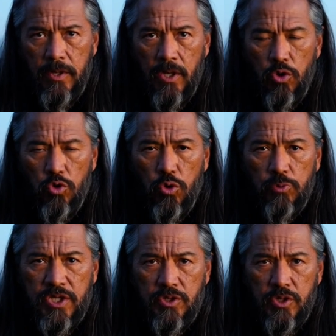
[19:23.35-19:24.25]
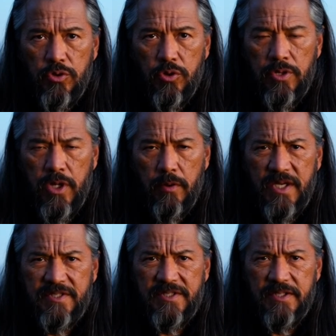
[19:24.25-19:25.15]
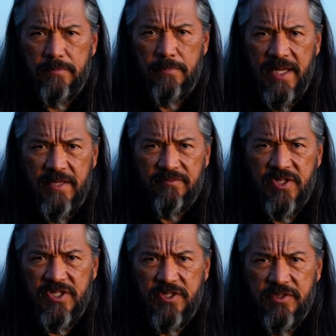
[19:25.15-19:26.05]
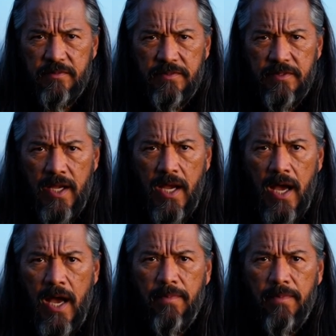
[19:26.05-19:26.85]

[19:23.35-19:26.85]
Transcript: The year 2022 revealed a shift, a massive change in its phase.